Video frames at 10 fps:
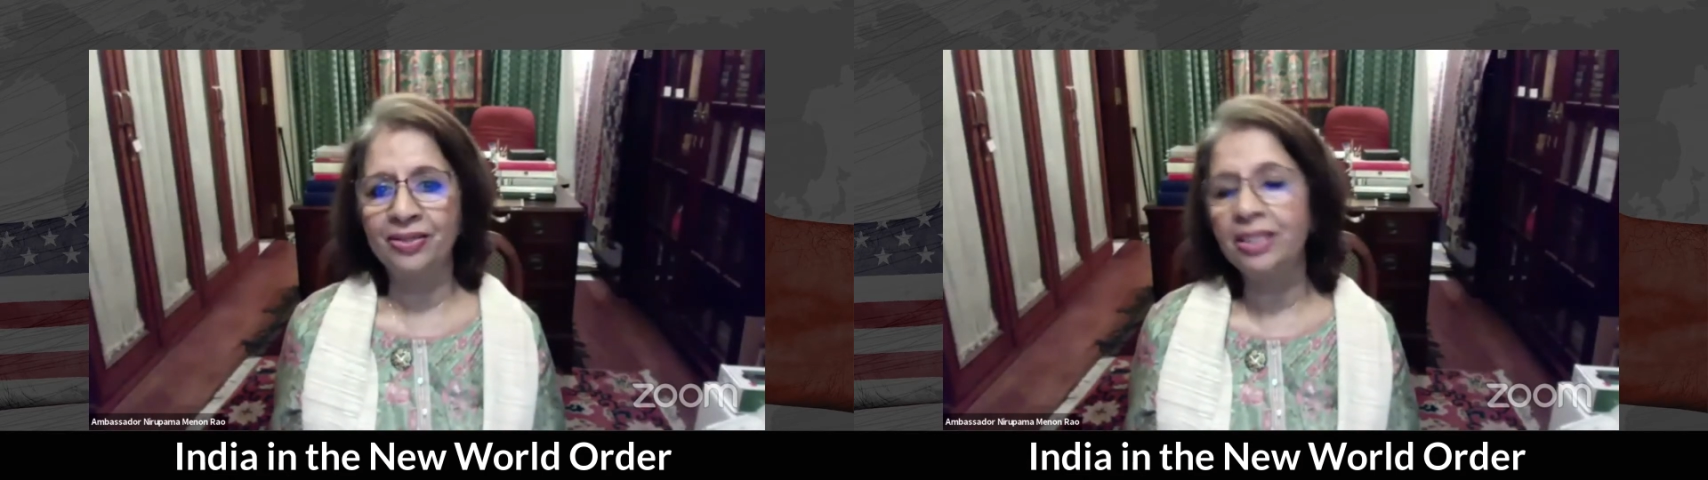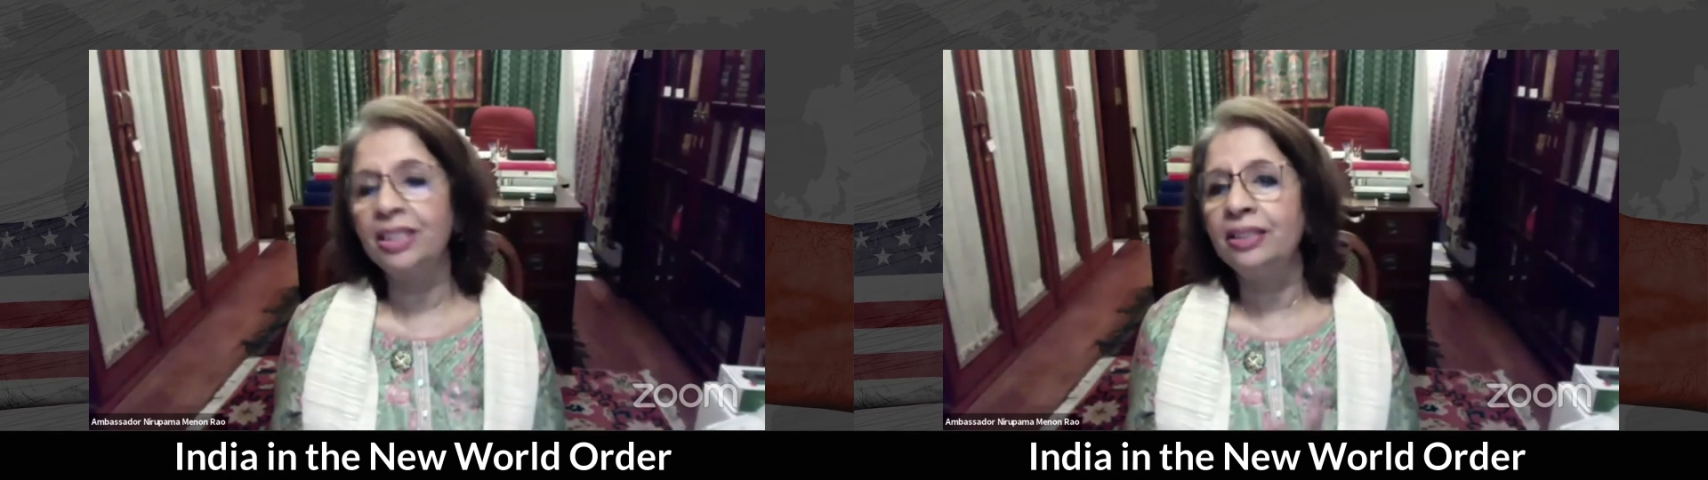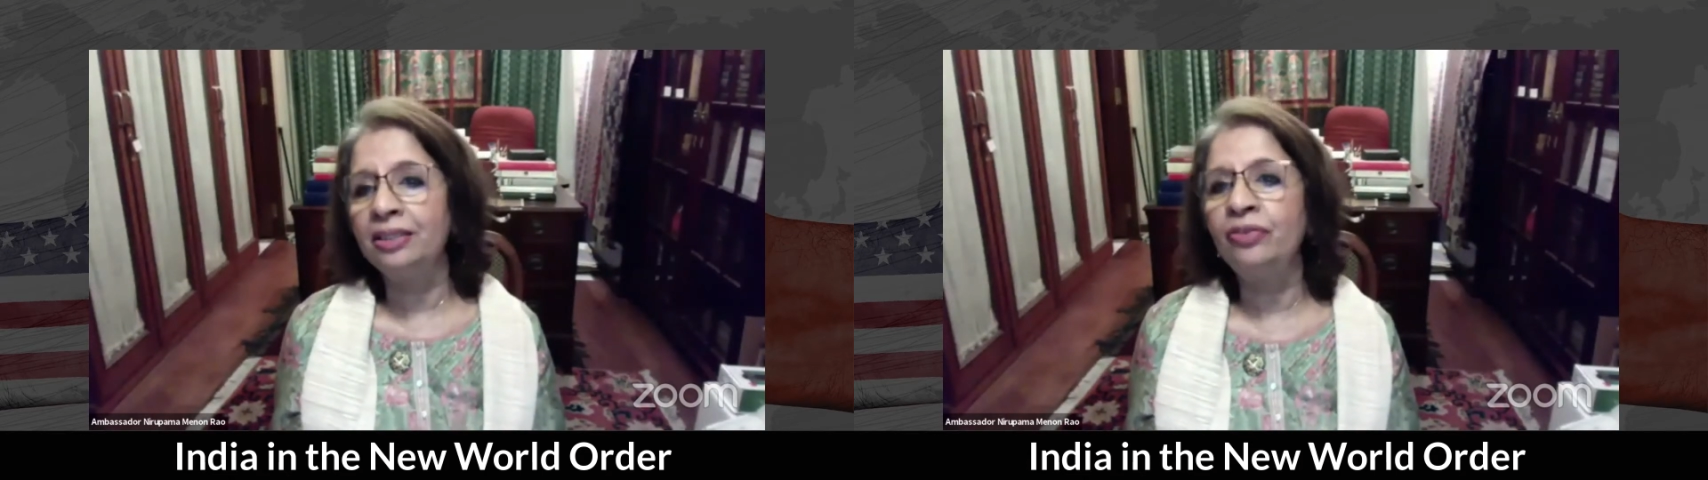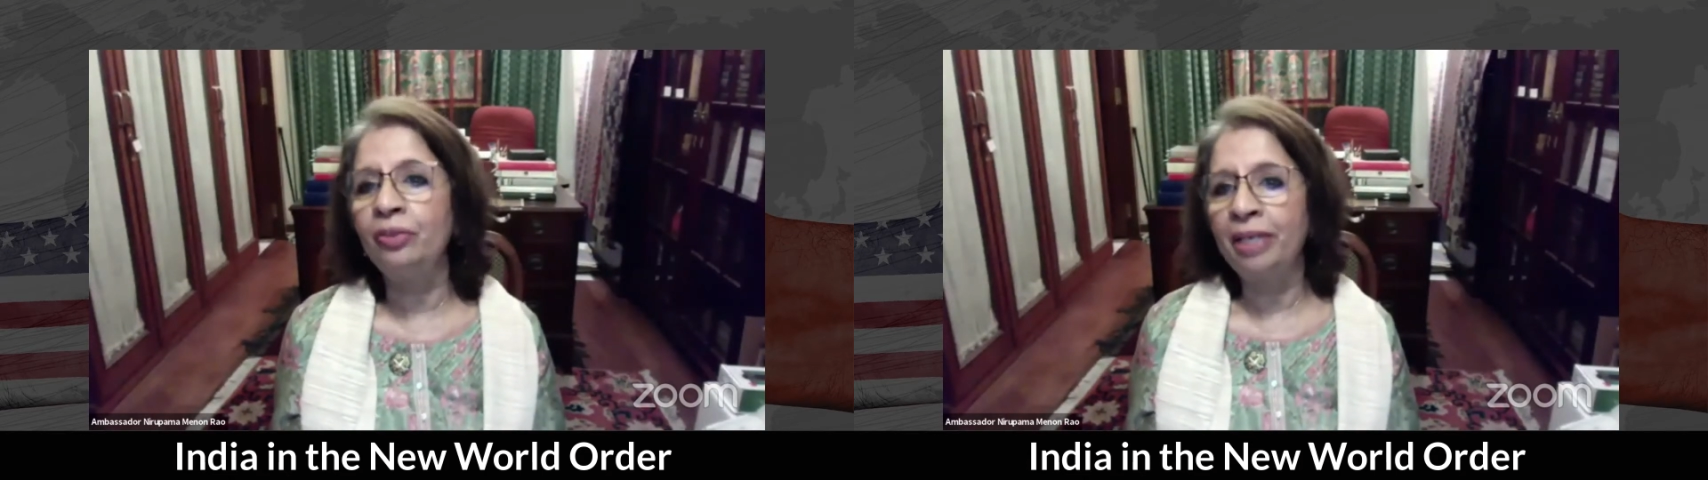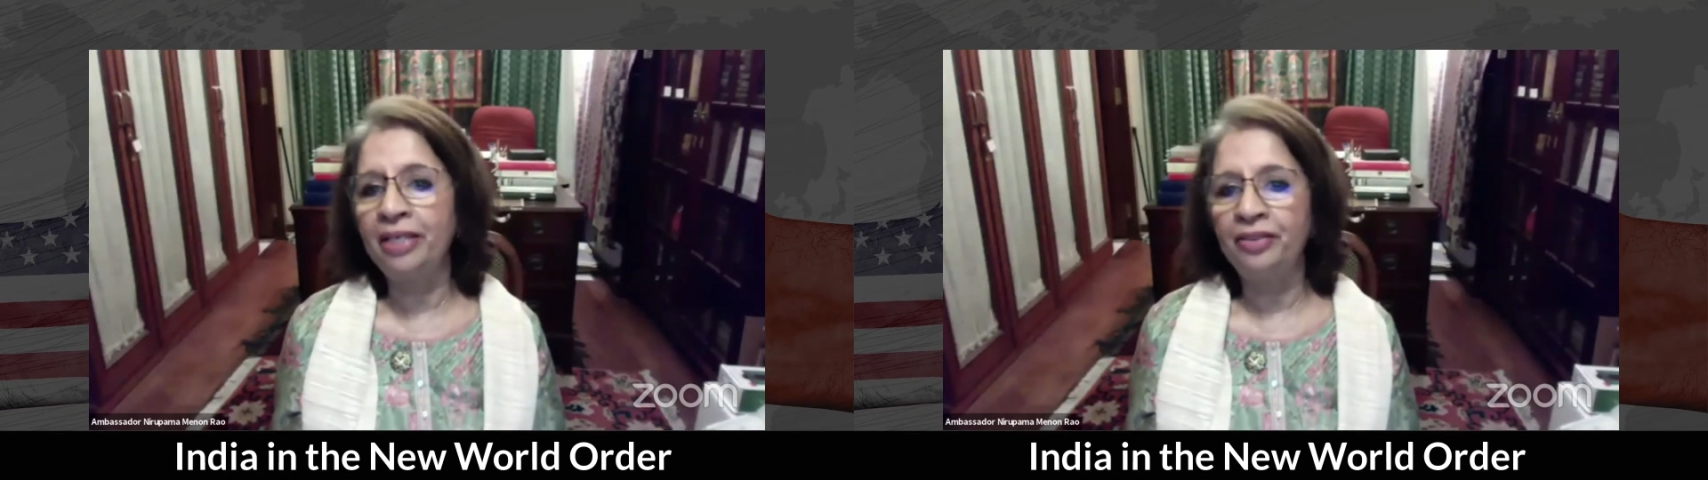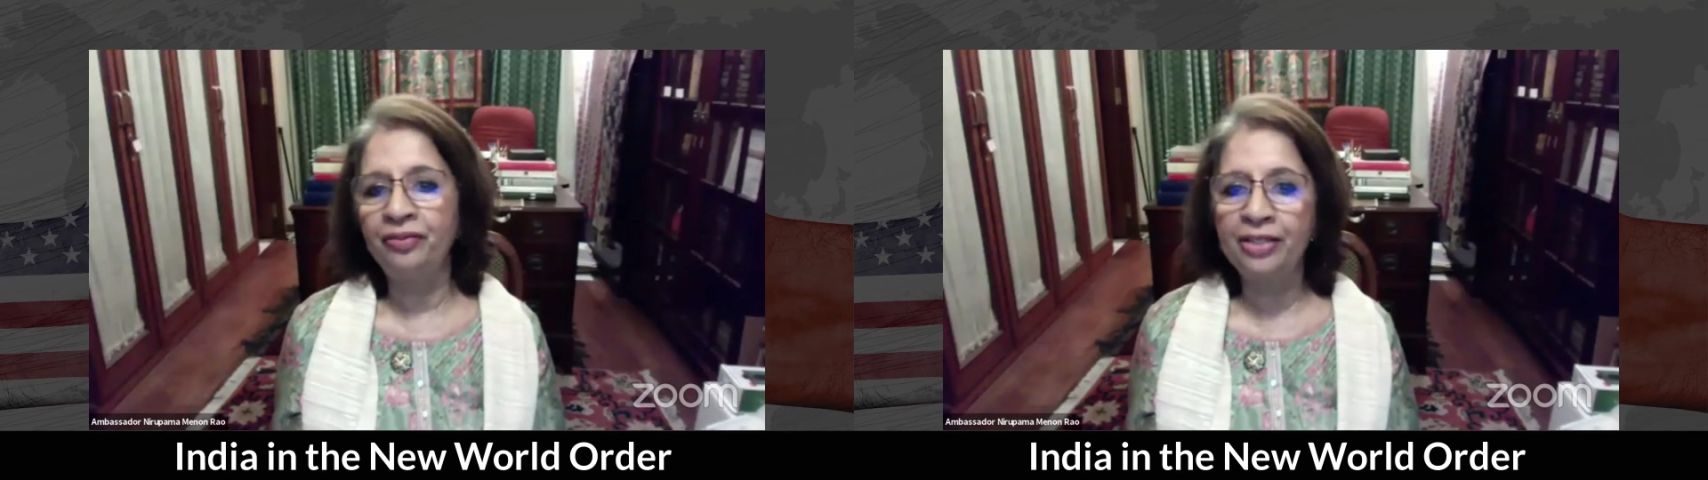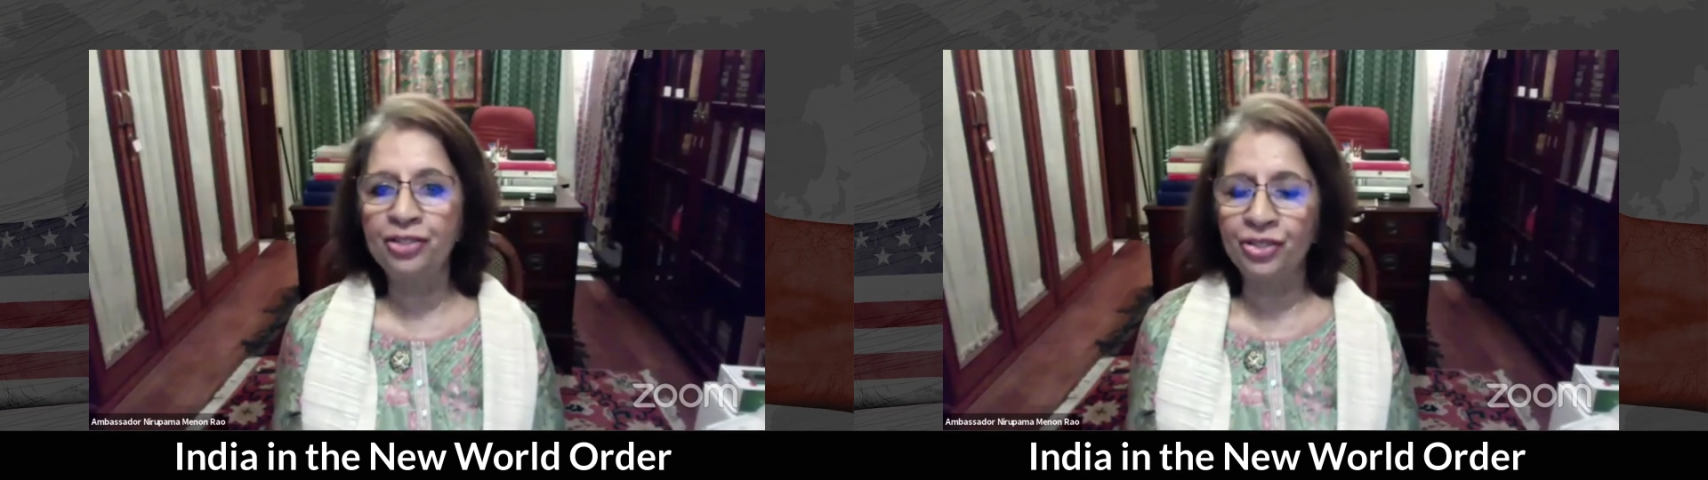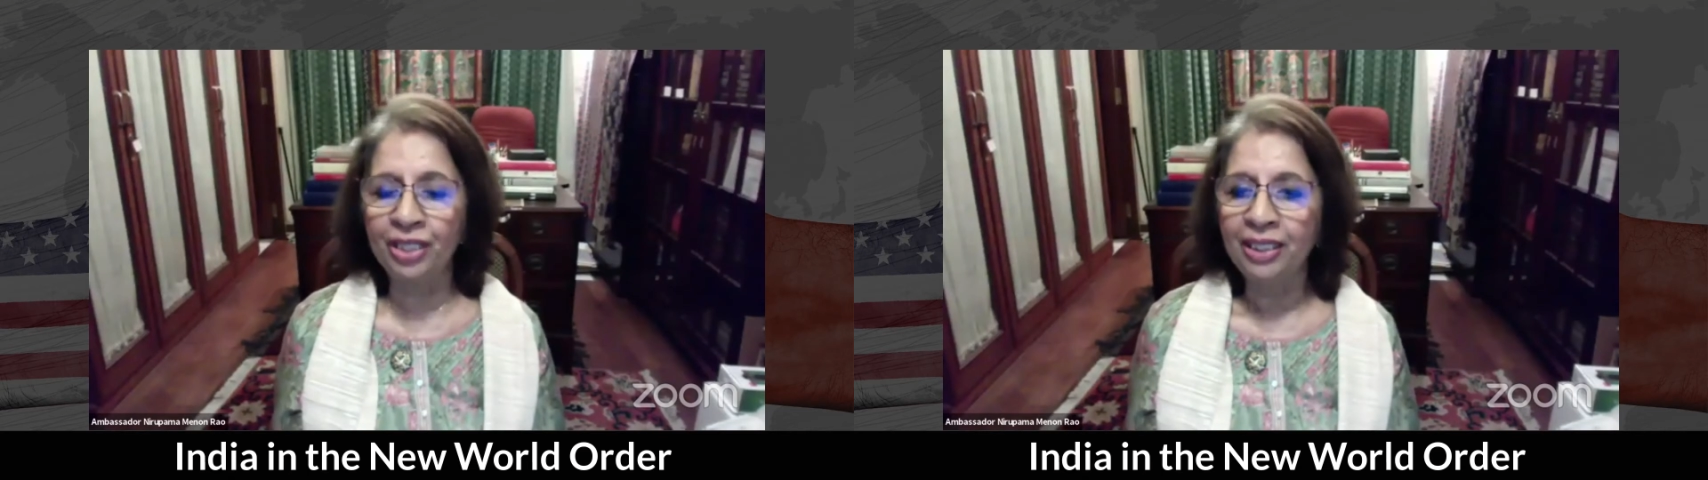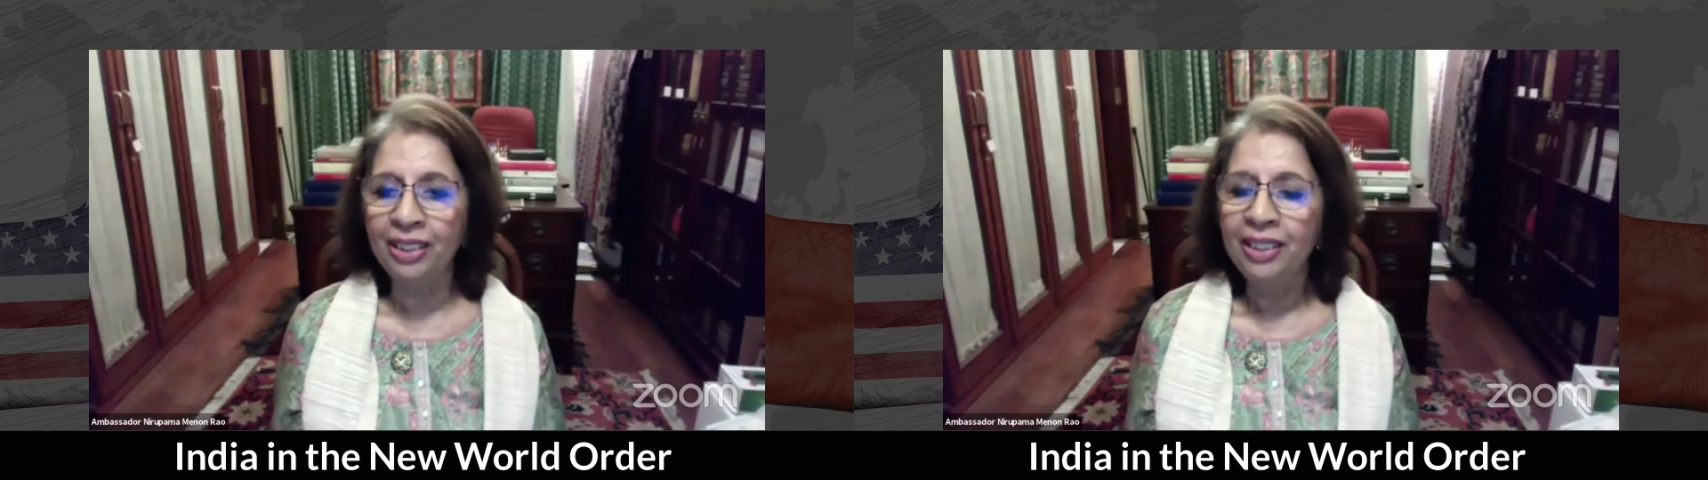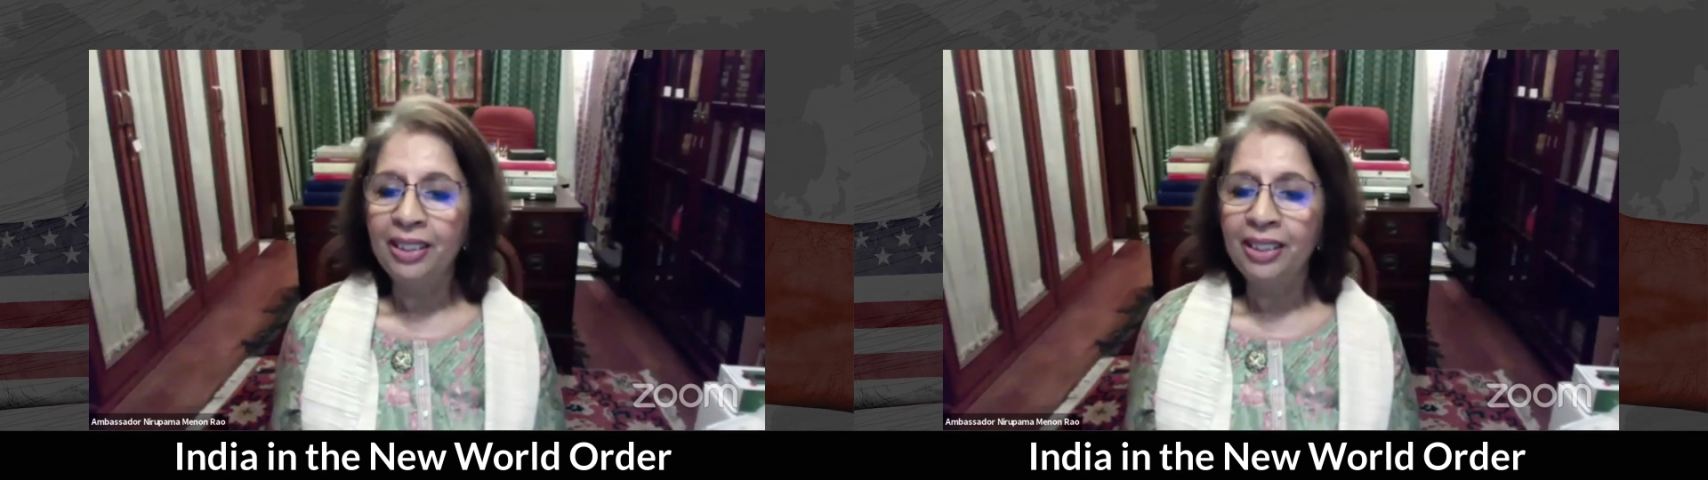critical for manufacturing